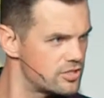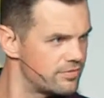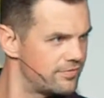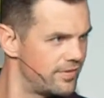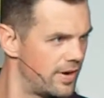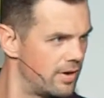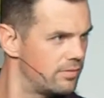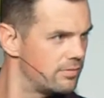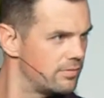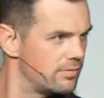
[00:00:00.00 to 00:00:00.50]
your
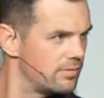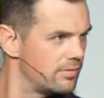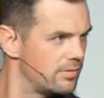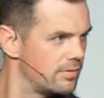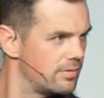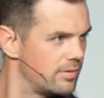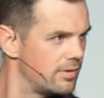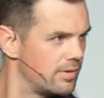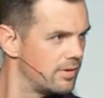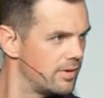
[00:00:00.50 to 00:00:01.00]
phone?
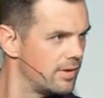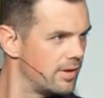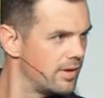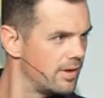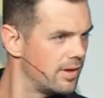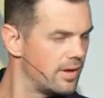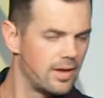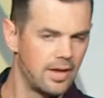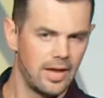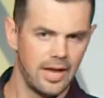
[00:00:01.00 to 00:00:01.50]

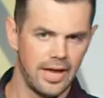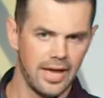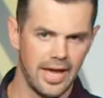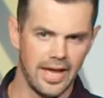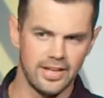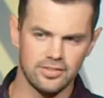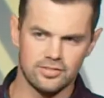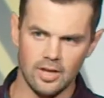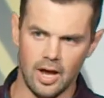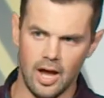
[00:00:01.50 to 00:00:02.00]

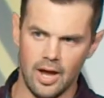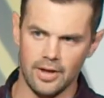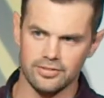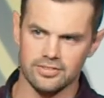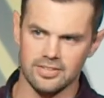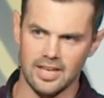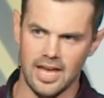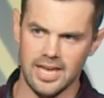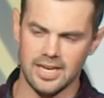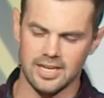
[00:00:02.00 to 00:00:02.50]
And so I
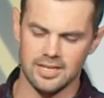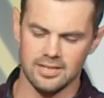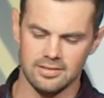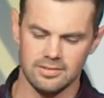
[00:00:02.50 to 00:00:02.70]
was like,